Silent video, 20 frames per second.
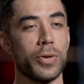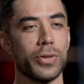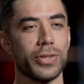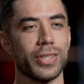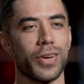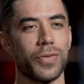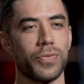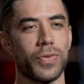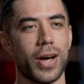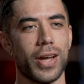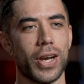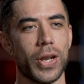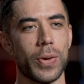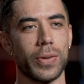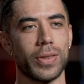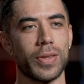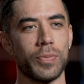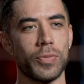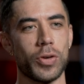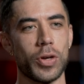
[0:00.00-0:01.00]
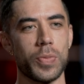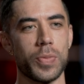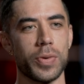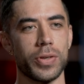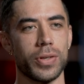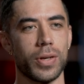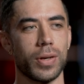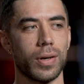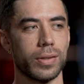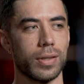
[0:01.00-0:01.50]
music whānau at the
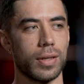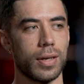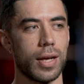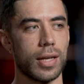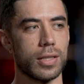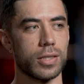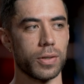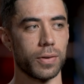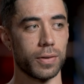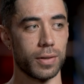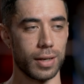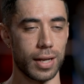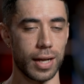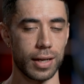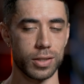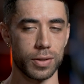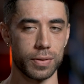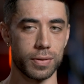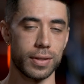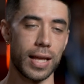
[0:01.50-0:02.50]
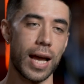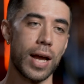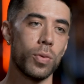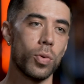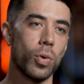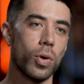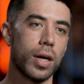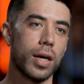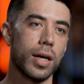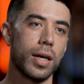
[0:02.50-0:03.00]
moment, you know, got the likes of, likes of Stan
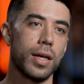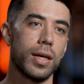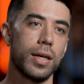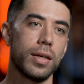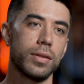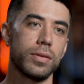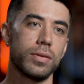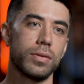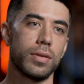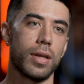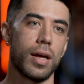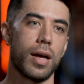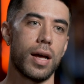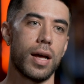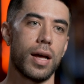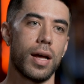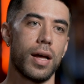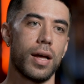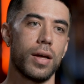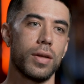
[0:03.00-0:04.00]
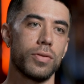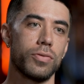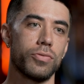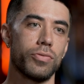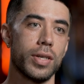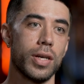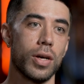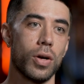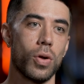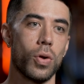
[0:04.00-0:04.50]
Walker, uh,
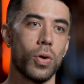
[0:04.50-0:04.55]
Rio